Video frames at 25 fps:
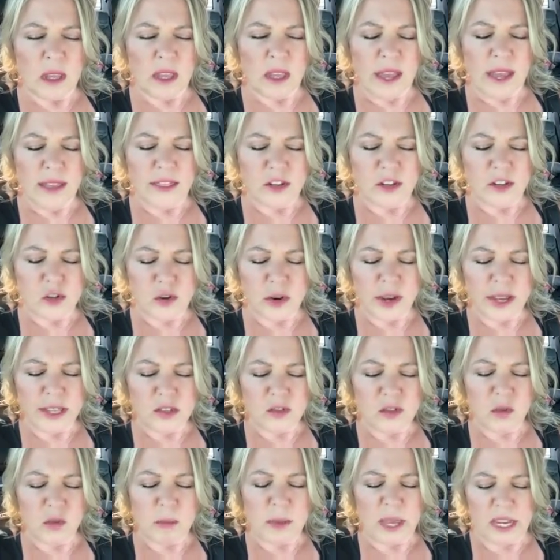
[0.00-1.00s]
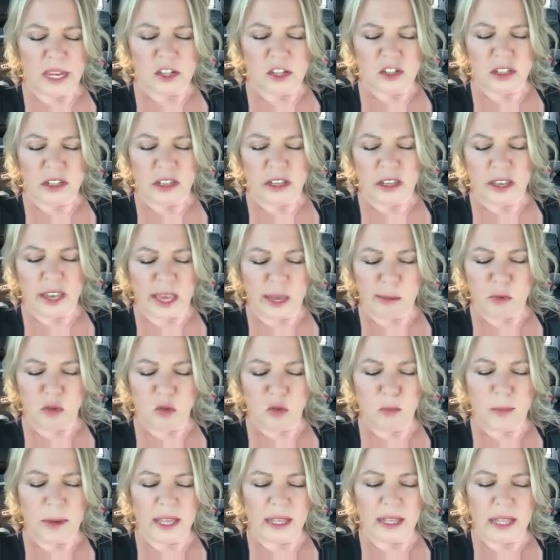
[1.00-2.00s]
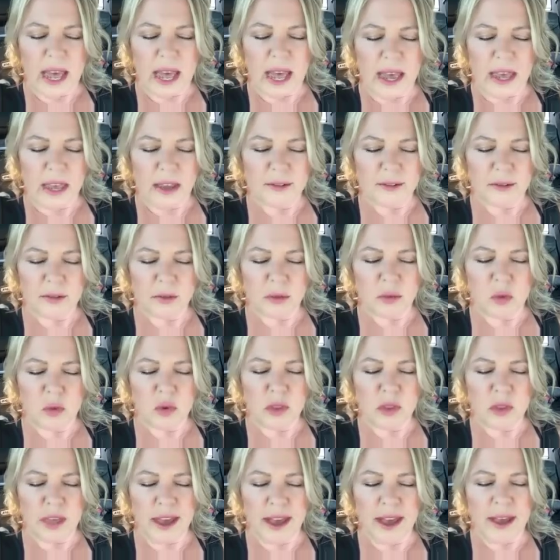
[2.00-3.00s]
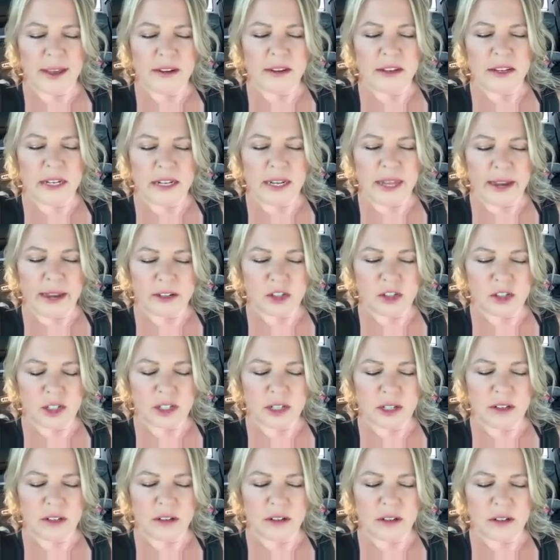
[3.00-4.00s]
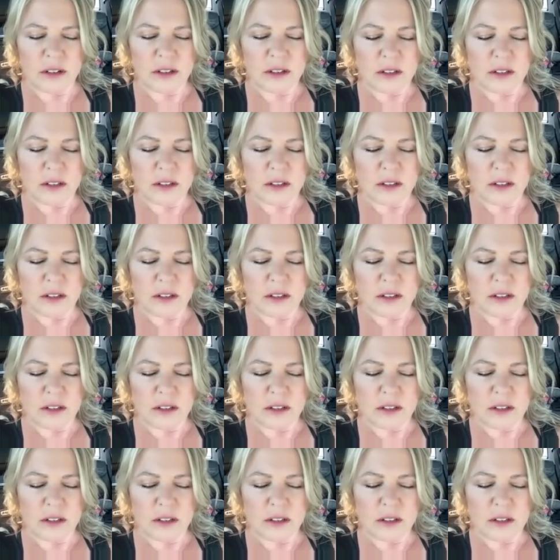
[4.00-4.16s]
And the transformation that came through my life through that connection